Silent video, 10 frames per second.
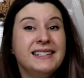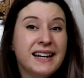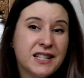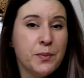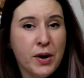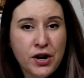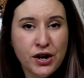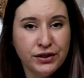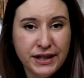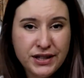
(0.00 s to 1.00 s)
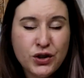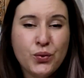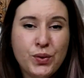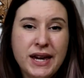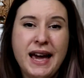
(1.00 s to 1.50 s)
Next up on our list,
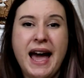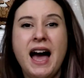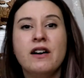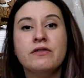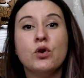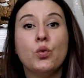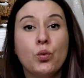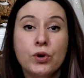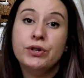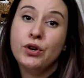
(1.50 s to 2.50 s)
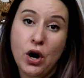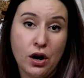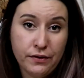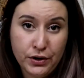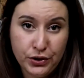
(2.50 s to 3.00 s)
we have wood
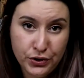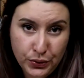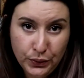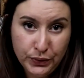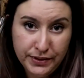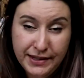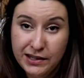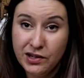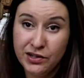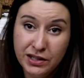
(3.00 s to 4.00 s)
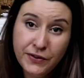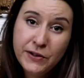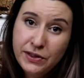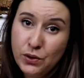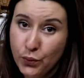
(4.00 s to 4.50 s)
carver's tools. These are
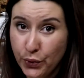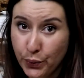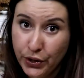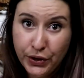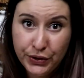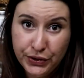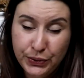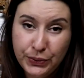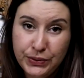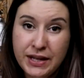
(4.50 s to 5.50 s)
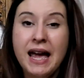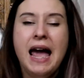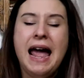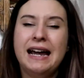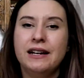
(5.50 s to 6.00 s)
different than woodworker's tools
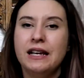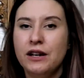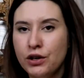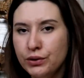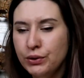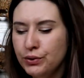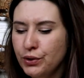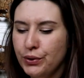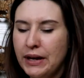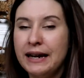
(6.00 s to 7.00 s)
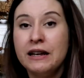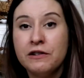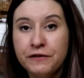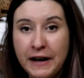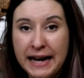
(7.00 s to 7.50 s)
and include
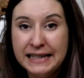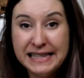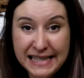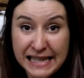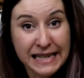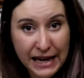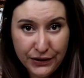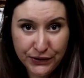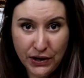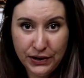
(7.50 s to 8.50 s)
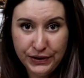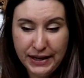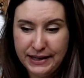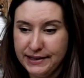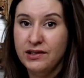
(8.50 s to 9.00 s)
creating fine details on
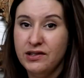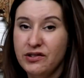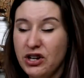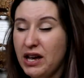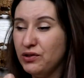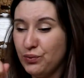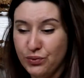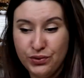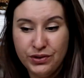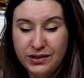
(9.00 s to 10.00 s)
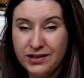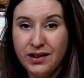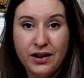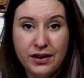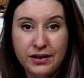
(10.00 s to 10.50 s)
things, such as runes
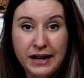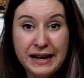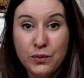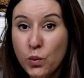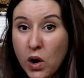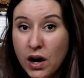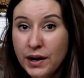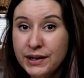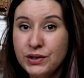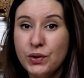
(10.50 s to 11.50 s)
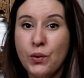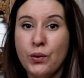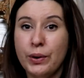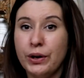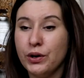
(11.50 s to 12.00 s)
on a wand
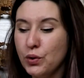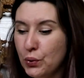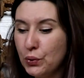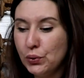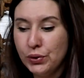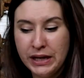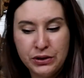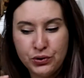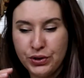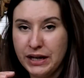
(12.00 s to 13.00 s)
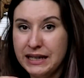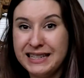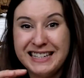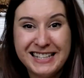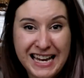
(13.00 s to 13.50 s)
or cool,
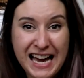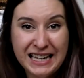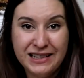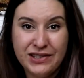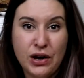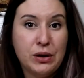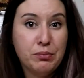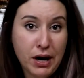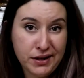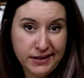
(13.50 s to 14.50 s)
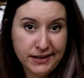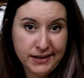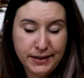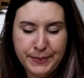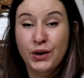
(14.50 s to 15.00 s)
intricate designs on boxes.